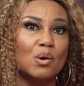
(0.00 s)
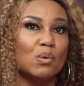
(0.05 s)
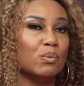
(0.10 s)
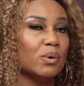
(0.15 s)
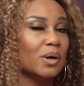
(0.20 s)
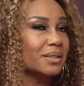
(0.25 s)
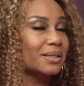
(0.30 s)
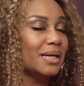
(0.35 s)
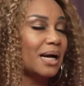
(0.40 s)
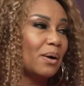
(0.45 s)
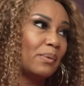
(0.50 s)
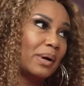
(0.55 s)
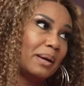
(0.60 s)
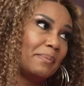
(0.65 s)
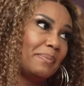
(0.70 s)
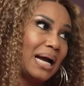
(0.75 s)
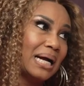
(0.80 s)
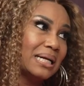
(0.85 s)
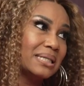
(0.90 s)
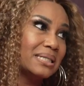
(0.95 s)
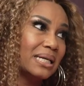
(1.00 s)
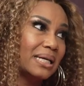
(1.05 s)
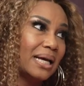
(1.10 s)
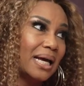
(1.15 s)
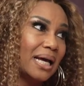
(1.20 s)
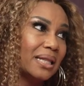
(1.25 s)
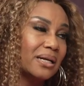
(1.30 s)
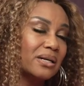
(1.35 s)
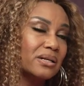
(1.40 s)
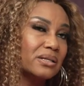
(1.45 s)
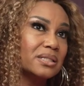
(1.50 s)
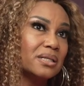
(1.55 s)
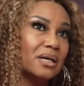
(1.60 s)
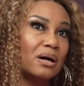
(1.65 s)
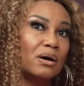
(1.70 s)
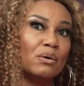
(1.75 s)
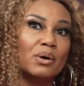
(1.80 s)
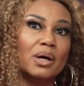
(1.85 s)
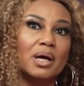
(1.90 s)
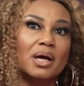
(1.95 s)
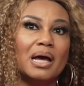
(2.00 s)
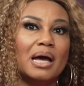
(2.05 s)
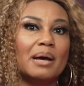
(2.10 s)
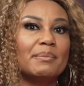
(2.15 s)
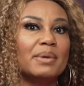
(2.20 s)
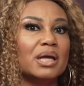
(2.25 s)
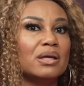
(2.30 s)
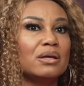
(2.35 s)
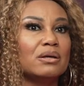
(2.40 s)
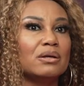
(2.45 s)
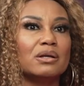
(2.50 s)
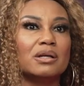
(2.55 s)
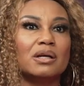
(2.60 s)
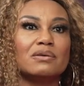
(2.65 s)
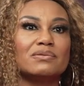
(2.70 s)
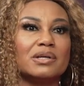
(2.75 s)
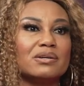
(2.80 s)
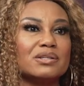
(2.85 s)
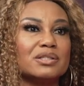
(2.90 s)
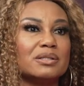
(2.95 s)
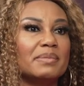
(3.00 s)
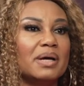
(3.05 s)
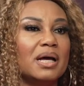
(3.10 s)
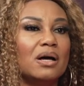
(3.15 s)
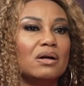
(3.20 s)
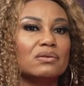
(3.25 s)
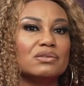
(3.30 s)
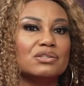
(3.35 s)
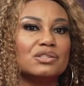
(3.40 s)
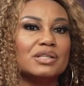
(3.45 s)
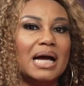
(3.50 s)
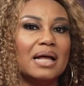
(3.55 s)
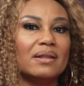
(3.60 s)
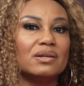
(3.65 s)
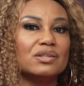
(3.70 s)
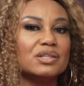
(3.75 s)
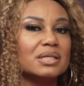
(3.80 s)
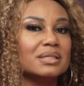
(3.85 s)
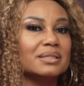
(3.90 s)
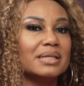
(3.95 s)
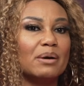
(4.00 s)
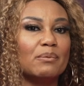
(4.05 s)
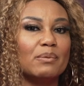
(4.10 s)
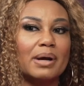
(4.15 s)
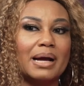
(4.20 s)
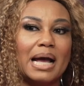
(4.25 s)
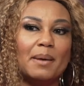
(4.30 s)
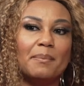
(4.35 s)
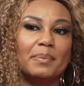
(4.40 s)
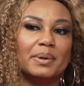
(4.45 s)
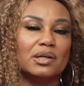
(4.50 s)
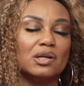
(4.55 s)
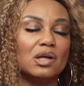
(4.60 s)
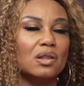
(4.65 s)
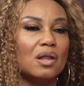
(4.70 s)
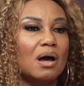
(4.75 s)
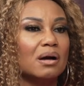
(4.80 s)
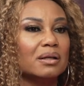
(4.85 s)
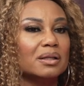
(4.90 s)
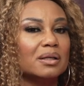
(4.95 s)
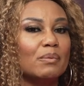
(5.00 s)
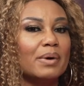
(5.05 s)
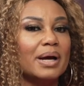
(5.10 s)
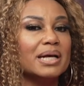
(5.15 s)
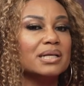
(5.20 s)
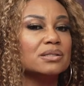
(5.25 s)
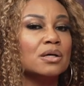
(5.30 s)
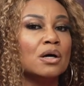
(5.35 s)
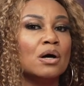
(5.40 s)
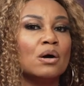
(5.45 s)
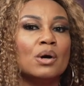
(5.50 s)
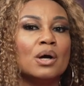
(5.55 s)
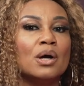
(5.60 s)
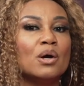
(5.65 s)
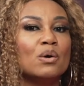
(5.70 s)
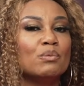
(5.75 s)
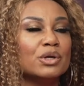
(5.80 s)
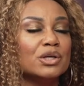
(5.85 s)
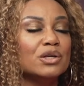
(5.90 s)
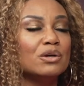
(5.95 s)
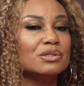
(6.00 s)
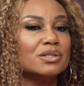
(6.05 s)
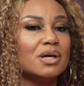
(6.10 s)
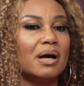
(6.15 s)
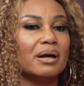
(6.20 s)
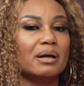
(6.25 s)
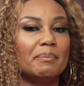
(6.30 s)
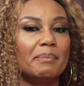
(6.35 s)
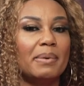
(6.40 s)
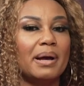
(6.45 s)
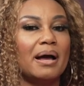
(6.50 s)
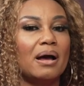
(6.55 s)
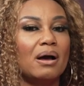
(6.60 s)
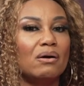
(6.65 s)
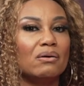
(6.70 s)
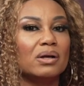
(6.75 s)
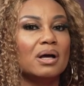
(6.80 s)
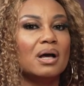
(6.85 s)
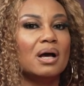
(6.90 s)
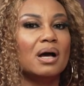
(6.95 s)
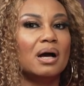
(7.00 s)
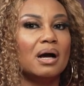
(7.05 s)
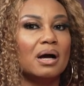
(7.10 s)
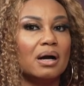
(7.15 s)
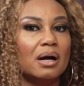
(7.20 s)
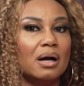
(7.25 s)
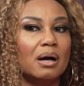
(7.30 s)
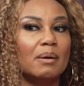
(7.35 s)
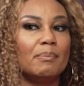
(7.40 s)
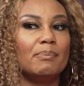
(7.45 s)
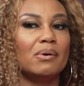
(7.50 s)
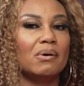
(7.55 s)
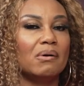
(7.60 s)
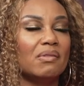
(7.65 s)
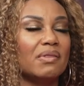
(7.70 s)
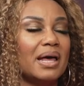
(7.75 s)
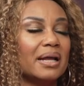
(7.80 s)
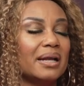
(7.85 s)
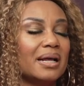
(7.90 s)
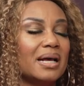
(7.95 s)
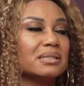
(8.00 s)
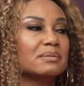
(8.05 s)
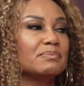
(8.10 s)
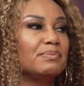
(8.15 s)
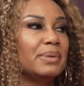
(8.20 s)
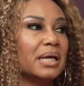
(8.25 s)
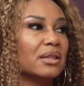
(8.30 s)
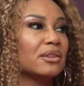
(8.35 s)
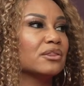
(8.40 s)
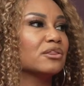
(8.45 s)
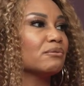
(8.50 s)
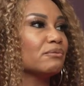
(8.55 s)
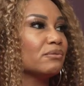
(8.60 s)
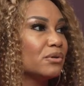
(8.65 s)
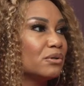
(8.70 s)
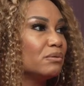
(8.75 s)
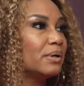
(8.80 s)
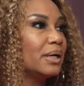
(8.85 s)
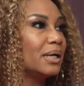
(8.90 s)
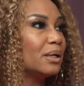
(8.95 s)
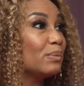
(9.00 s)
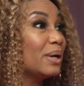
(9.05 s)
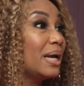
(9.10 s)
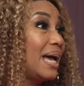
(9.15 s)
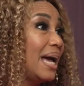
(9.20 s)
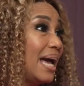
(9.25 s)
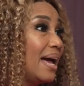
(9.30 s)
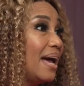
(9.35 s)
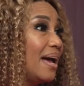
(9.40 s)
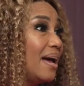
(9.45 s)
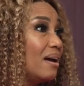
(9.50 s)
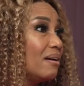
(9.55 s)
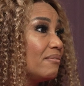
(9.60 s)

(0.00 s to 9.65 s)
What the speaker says: worked our way back together. So, there's some health challenges that were happening along the way. So when you talk about a couple that has been through it, we have